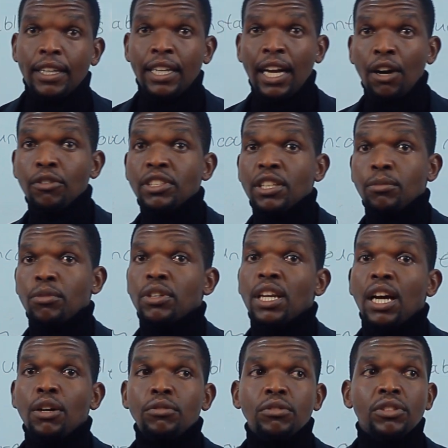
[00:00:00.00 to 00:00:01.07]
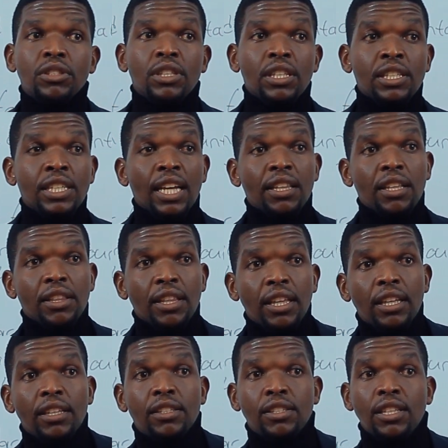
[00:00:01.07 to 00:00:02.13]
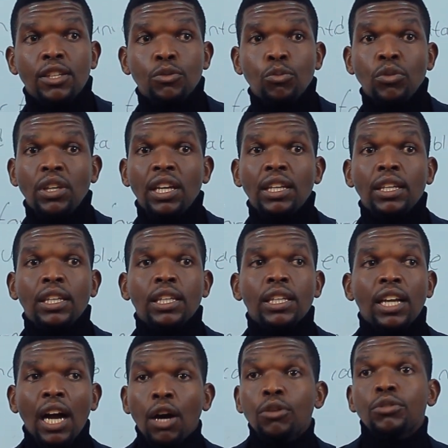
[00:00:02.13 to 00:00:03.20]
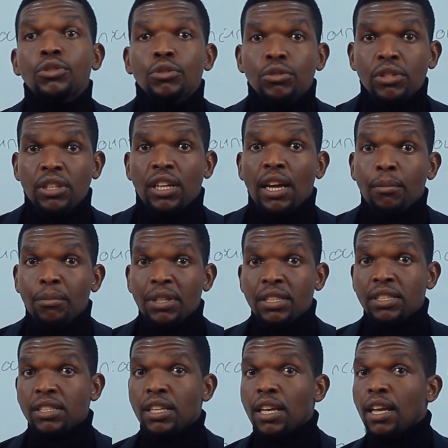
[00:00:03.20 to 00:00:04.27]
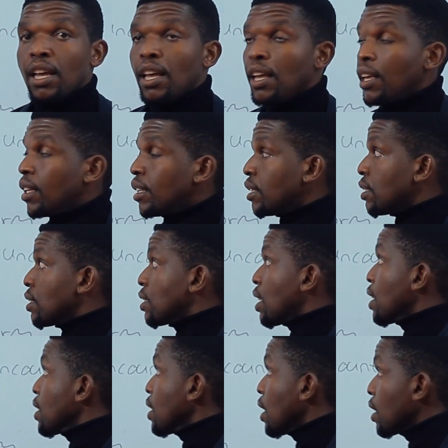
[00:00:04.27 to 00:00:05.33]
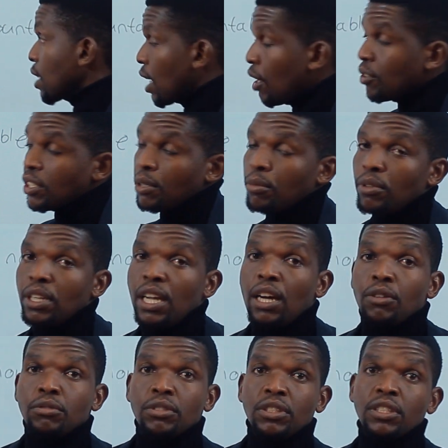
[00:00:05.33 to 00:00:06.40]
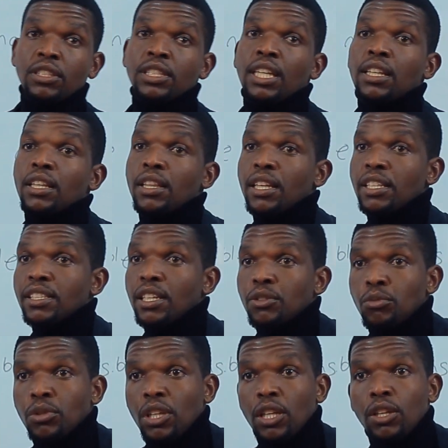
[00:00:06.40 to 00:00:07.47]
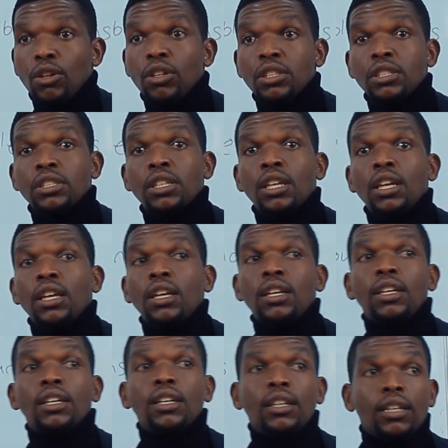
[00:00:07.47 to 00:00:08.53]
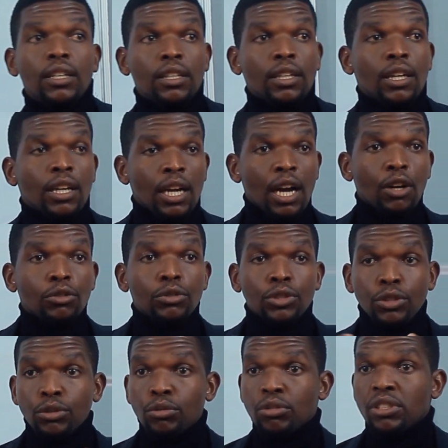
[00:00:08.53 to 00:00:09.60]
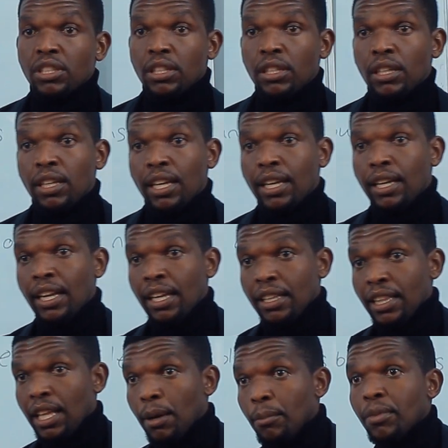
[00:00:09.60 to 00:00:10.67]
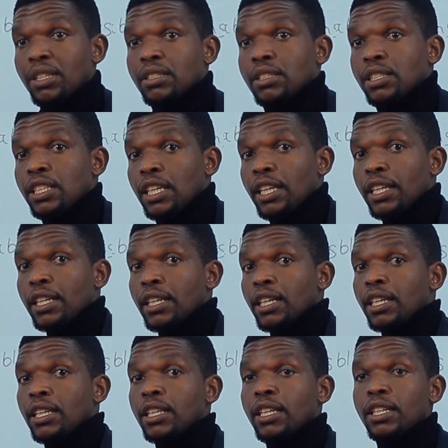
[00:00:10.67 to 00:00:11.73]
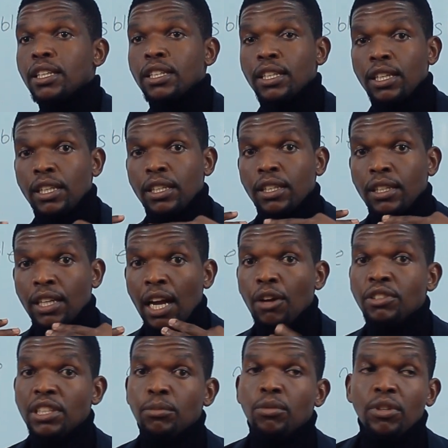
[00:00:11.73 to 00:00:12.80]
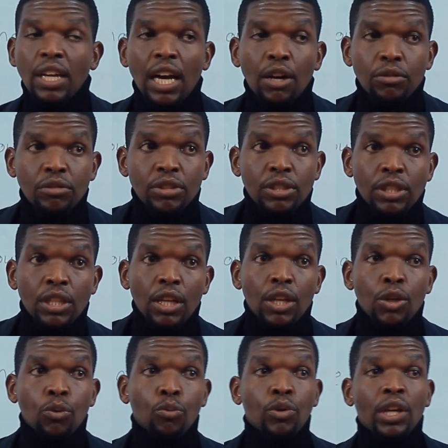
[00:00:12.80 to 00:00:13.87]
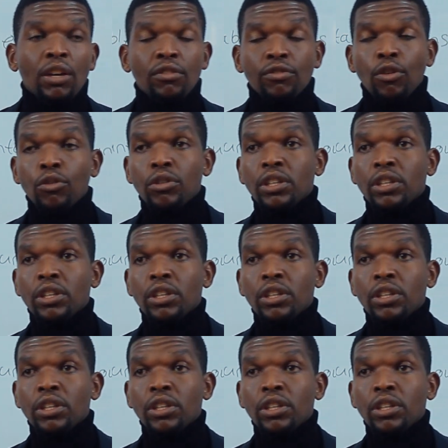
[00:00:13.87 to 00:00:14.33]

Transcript: countable nouns, these are the things that we can count using numbers, and uncountable nouns, these are the things that we cannot count using like numbers. In countable nouns, we have